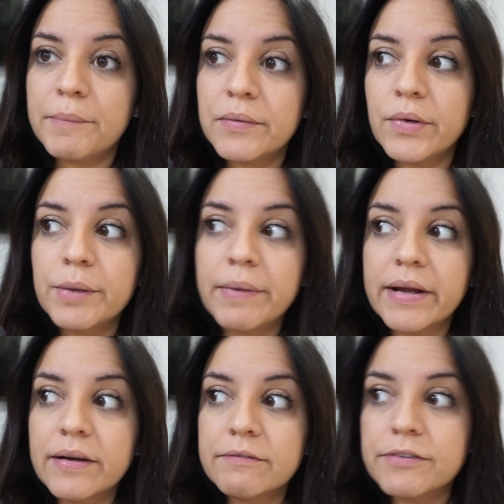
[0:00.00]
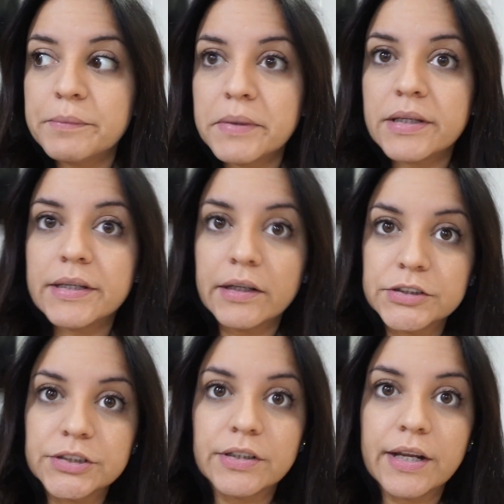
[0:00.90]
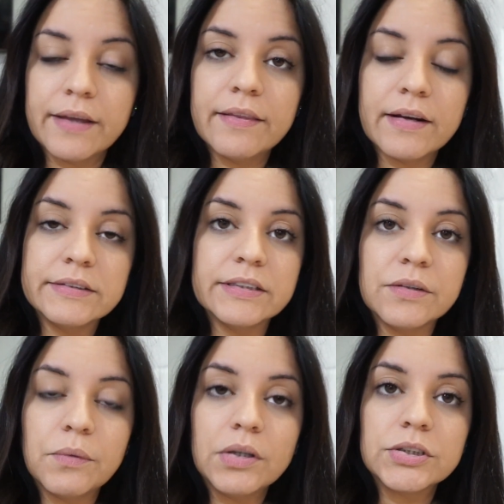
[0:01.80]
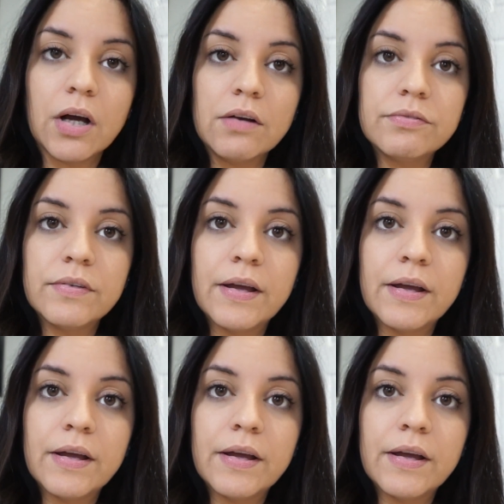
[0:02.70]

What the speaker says: be wearing makeup from yesterday that I didn't wash off.